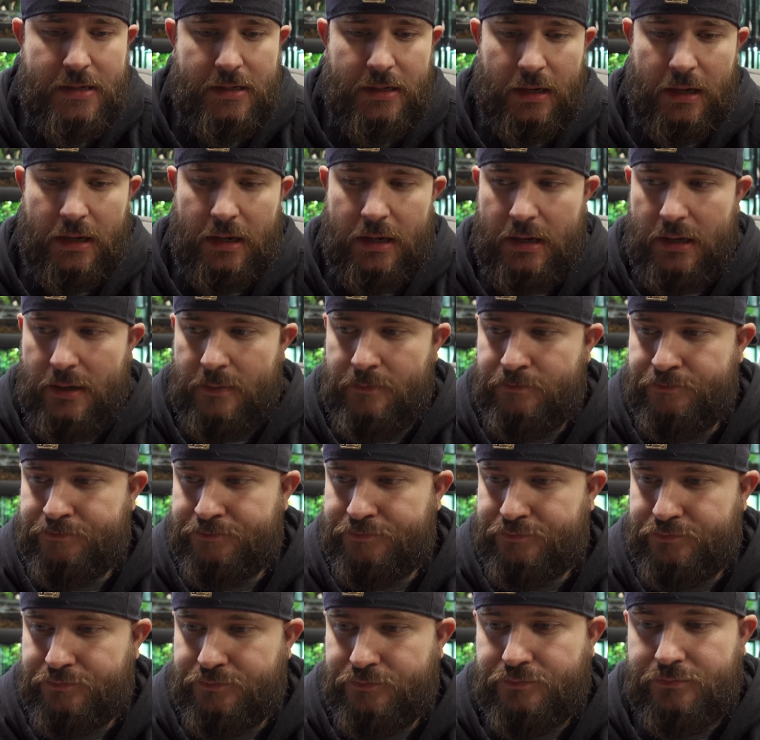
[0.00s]
Um,
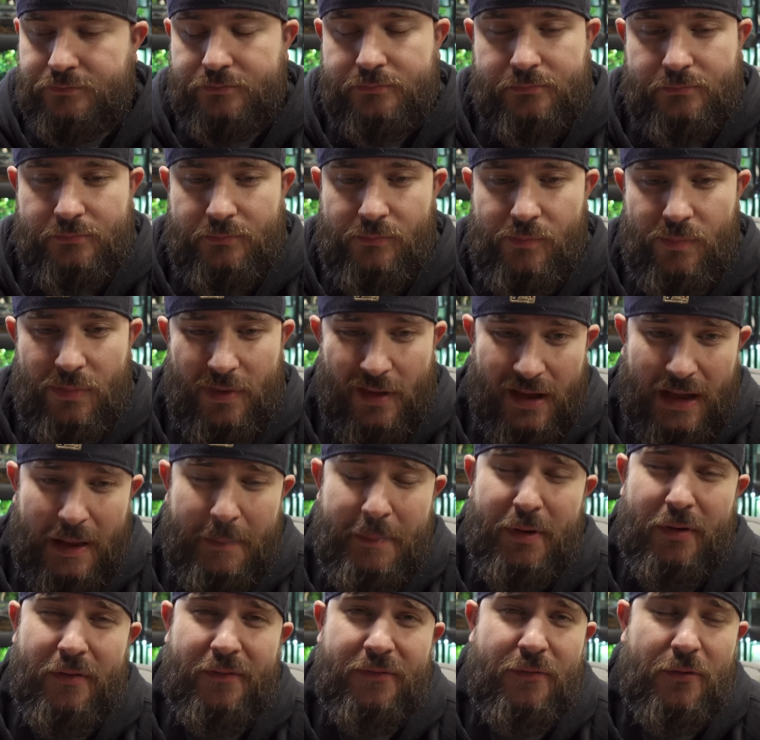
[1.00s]
I
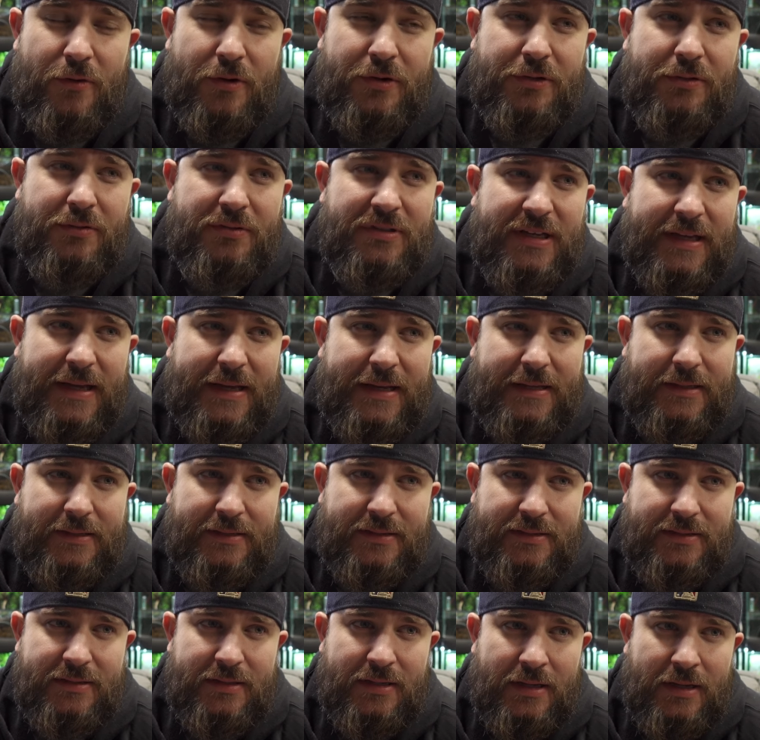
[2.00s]
built four new
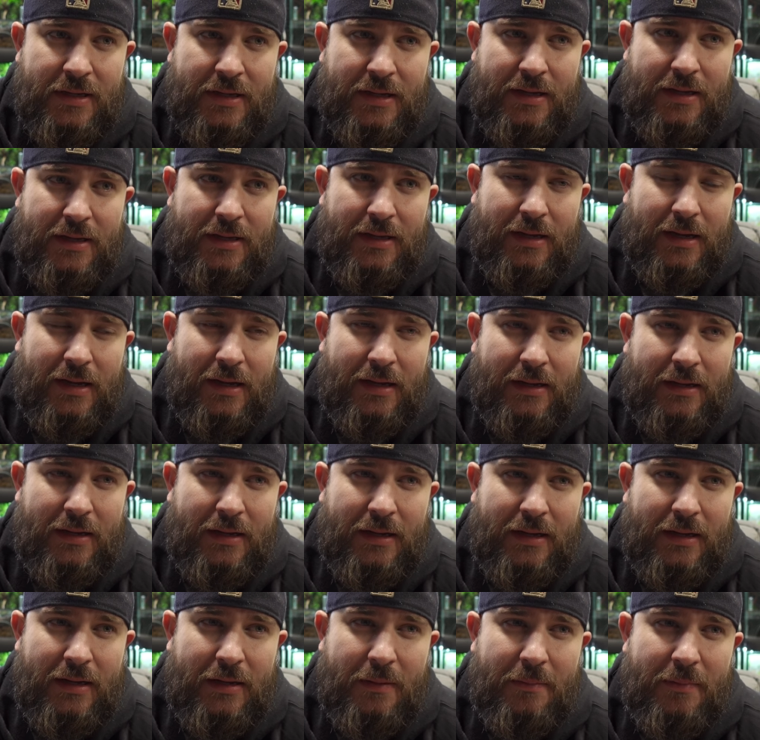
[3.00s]
tanks
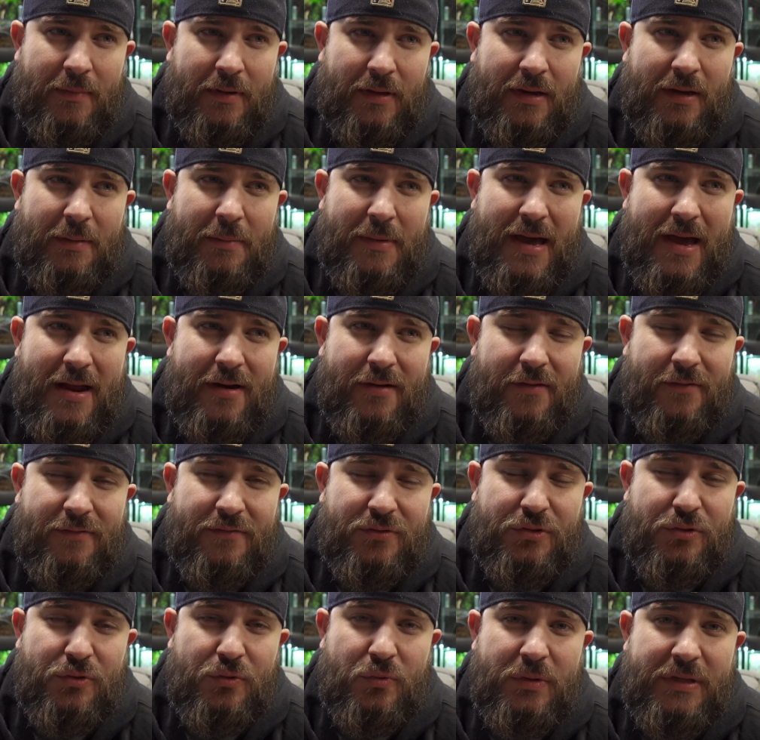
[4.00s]
um, in a matter of
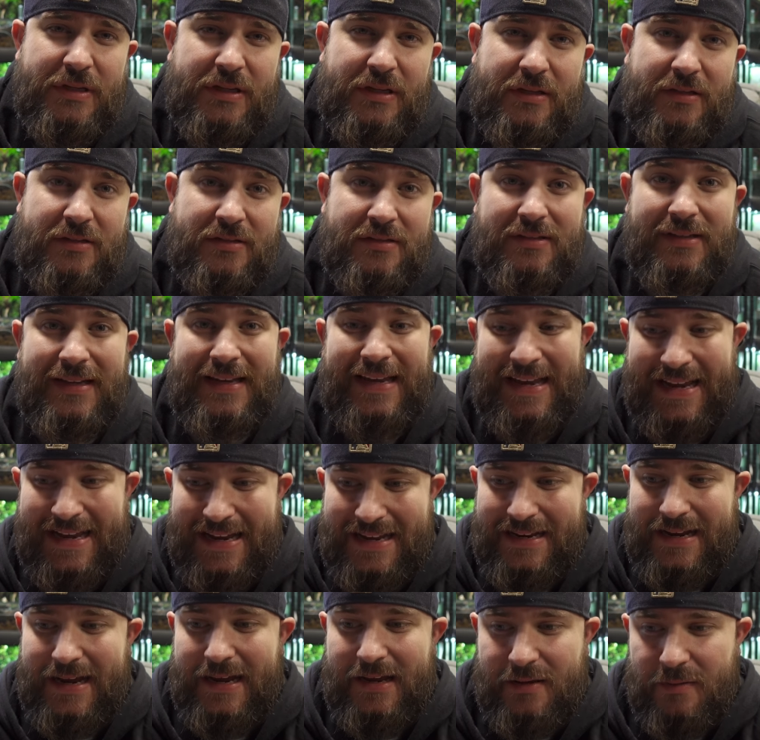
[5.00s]
two weeks.
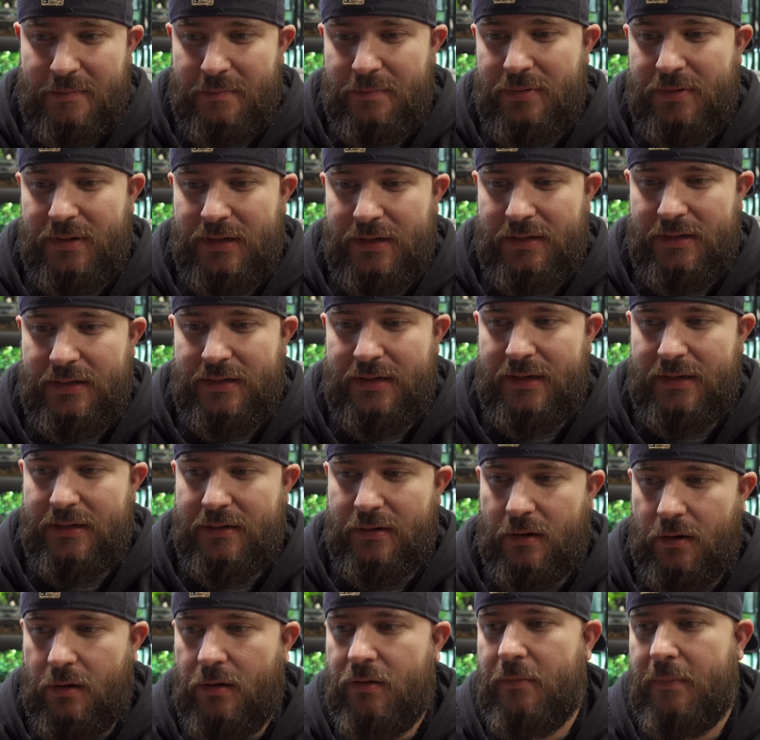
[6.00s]
And I completely did
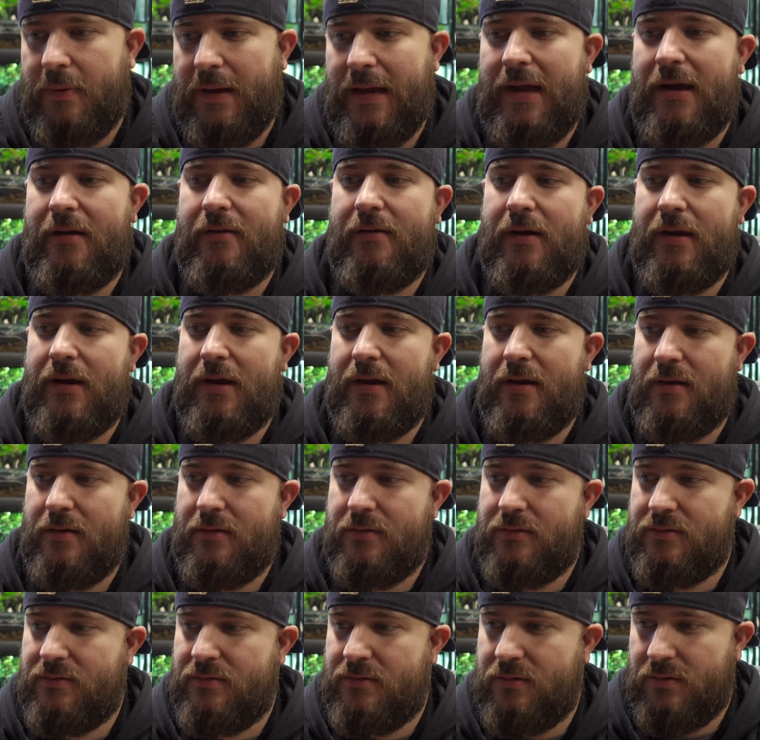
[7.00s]
all the
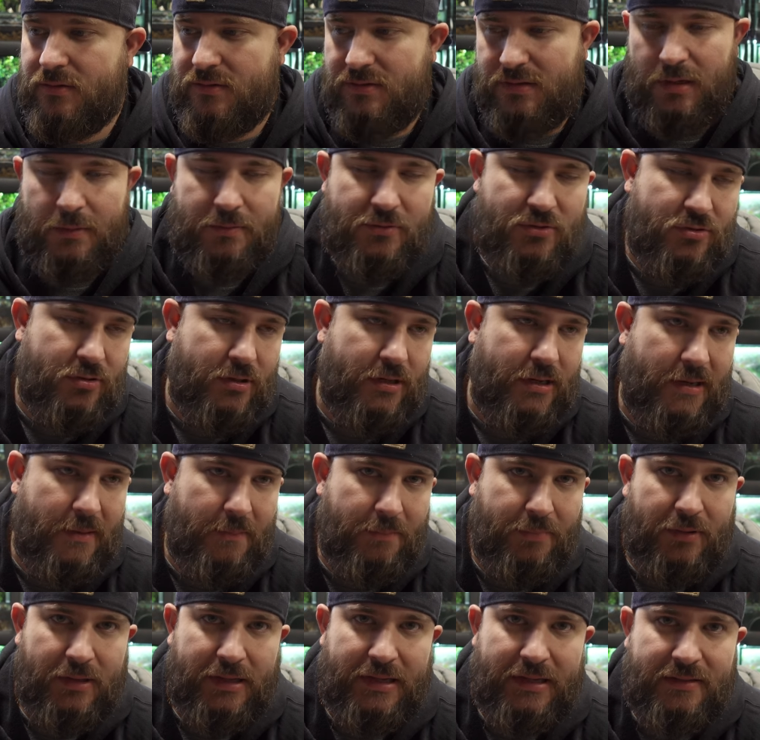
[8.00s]
backgrounds,
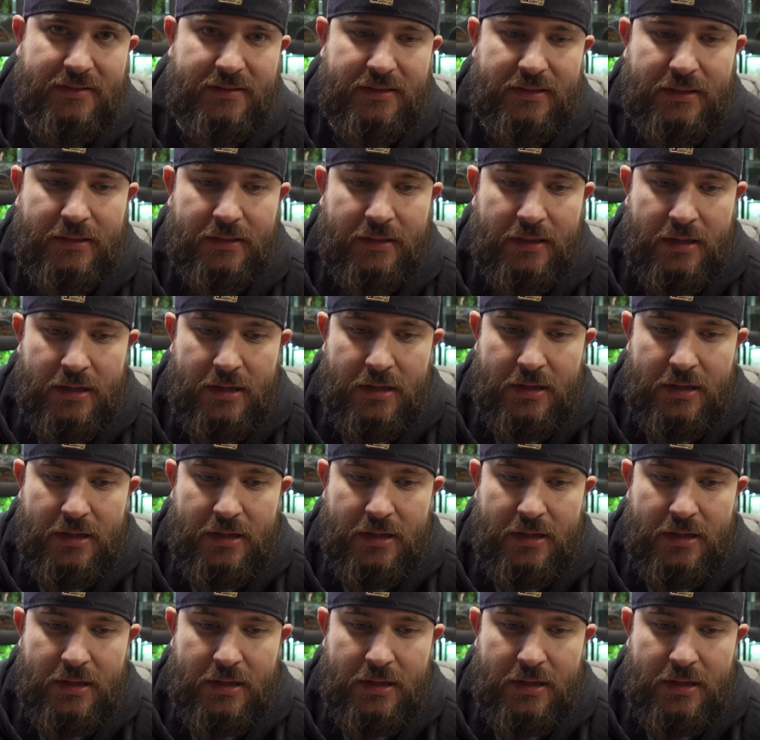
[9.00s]
substrate, planting.